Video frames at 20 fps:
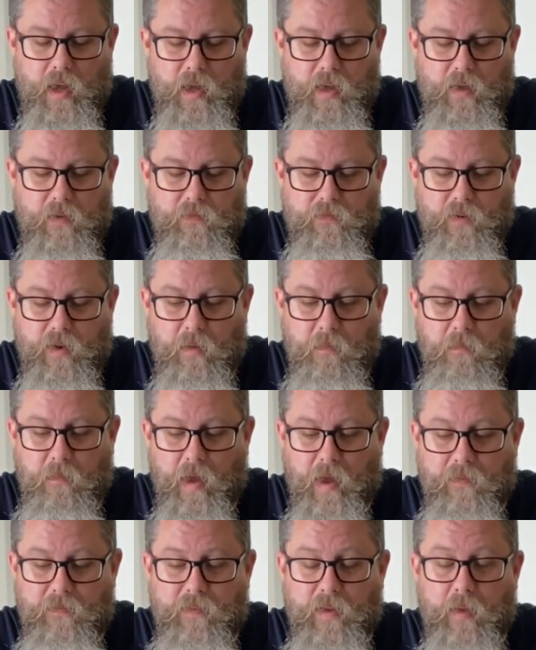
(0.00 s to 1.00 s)
from
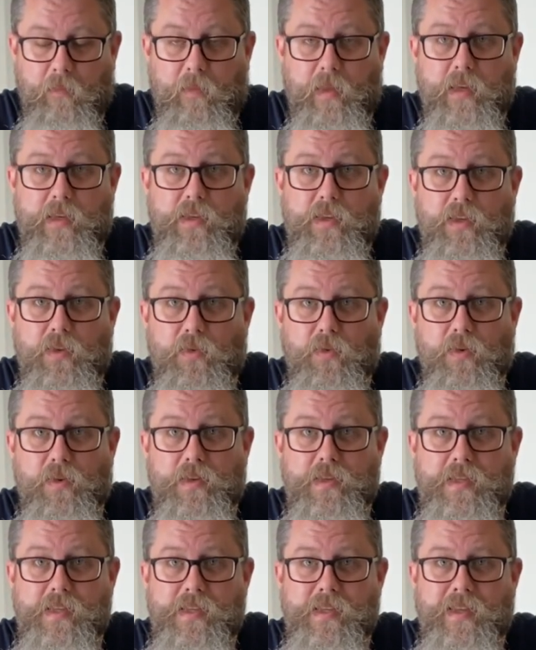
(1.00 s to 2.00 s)
my family to
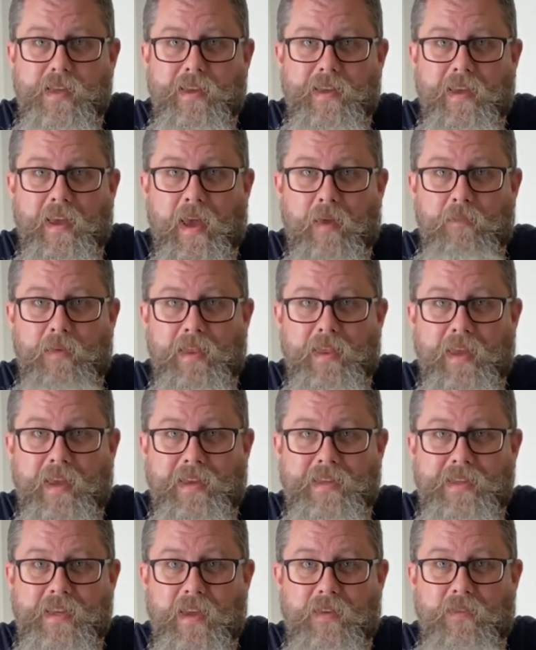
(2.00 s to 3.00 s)
yours, happy
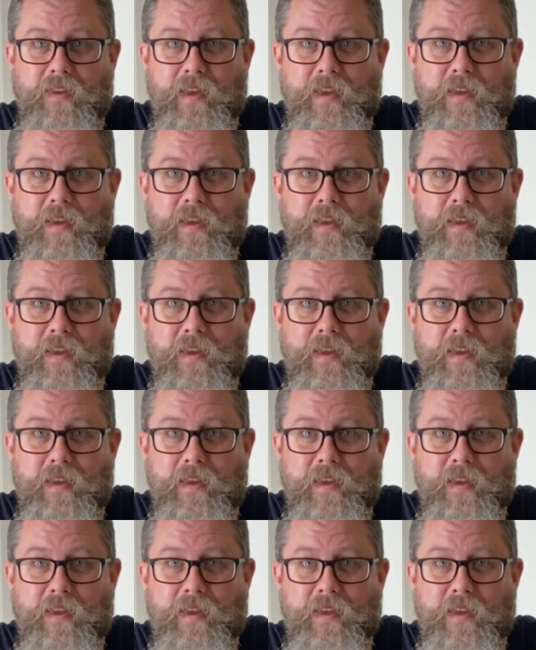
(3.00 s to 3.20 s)
Thanksgiving.